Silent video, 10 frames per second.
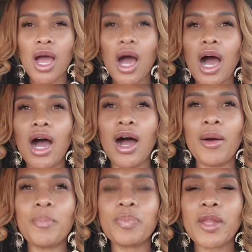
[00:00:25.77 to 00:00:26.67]

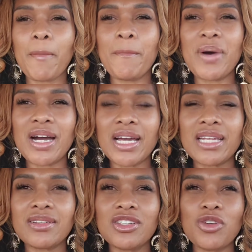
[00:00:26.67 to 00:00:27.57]
But
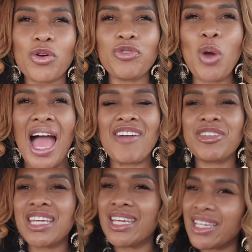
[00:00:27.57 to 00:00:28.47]
you know, if you have
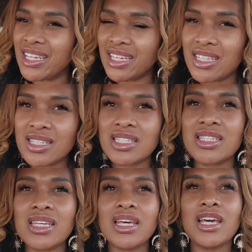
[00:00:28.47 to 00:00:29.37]

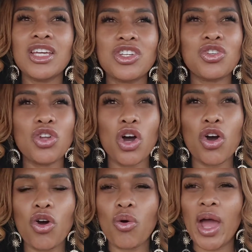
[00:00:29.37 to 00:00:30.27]
kids, you
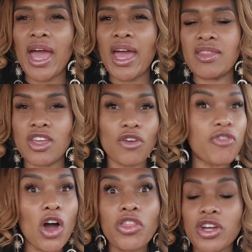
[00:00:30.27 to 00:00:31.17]
know, and their
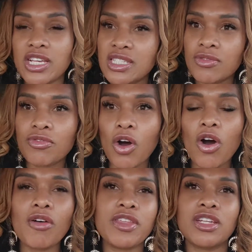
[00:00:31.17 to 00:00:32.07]
father is
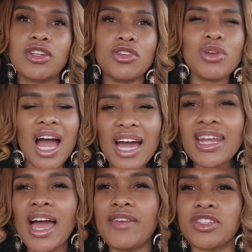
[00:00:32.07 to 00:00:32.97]
involved, and you kind of
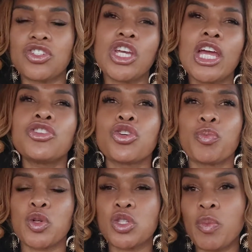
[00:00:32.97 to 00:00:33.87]
have to change your
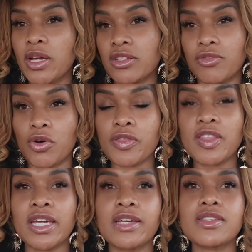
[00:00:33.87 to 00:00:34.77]
perspective on
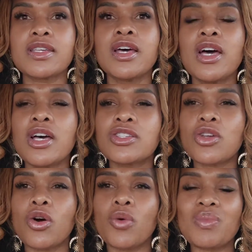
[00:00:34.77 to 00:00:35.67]
things.
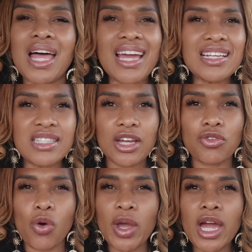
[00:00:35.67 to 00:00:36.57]
So like I said,
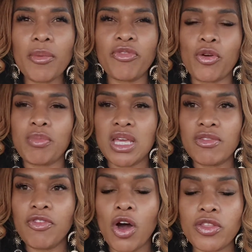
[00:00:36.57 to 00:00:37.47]
growing up for me,
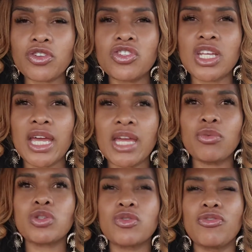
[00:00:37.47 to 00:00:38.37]
Father's Day
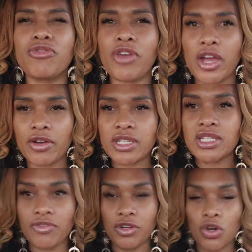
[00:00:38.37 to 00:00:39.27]
was very
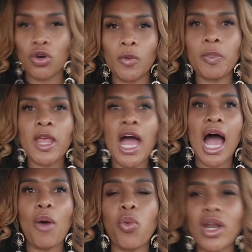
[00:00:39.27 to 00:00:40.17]
difficult.
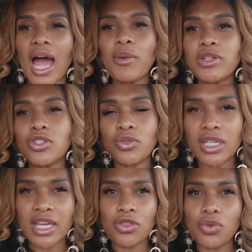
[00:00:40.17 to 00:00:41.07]
What I would do
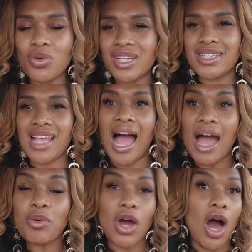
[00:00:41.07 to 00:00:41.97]
to get through it is
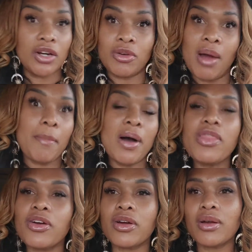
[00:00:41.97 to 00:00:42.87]
I would honor my
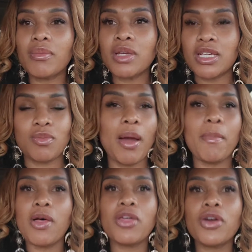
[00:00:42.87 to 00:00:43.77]
mother, because my
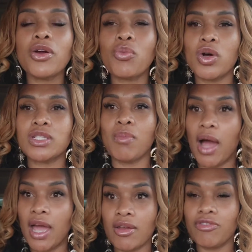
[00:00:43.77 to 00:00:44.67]
mother was
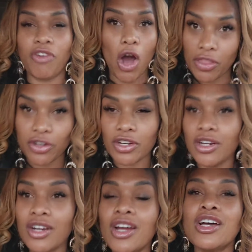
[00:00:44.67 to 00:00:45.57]
my
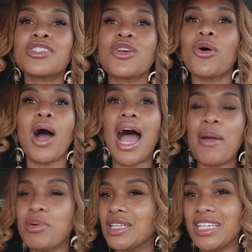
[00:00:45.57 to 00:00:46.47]
father. So
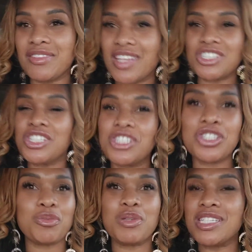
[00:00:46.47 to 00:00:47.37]
I believe that she
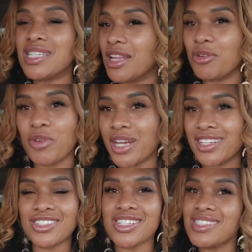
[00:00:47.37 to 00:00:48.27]
should be
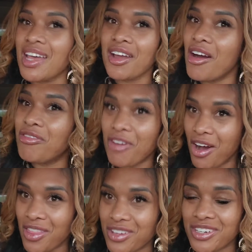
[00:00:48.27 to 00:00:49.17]
celebrated just like a
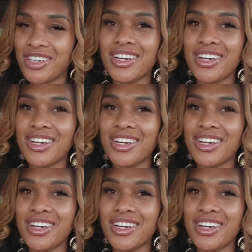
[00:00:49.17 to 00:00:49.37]
father.